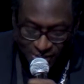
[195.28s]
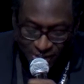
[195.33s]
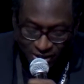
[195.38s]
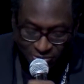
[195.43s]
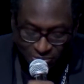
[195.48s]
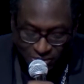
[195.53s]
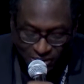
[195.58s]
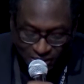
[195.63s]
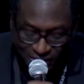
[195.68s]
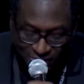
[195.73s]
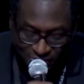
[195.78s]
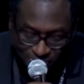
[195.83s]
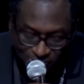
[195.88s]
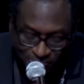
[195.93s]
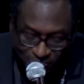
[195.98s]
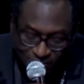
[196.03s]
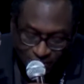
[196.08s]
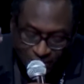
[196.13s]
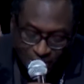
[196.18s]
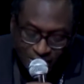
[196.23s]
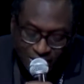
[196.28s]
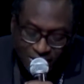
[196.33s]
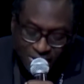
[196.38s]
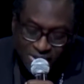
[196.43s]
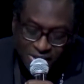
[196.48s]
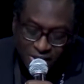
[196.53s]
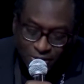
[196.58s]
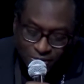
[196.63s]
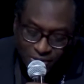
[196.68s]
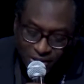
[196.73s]
I'll begin.
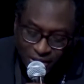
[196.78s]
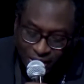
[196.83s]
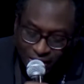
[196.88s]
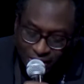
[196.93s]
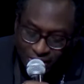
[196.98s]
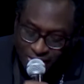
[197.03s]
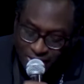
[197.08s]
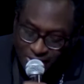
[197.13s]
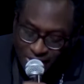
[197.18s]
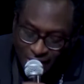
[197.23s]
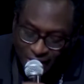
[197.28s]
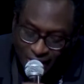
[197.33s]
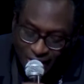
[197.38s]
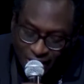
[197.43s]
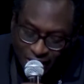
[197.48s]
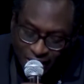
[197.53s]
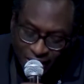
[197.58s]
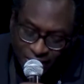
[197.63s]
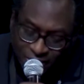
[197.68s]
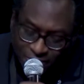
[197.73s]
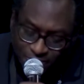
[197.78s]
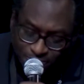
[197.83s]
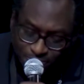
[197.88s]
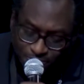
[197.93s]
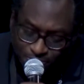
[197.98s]
So in the last decade,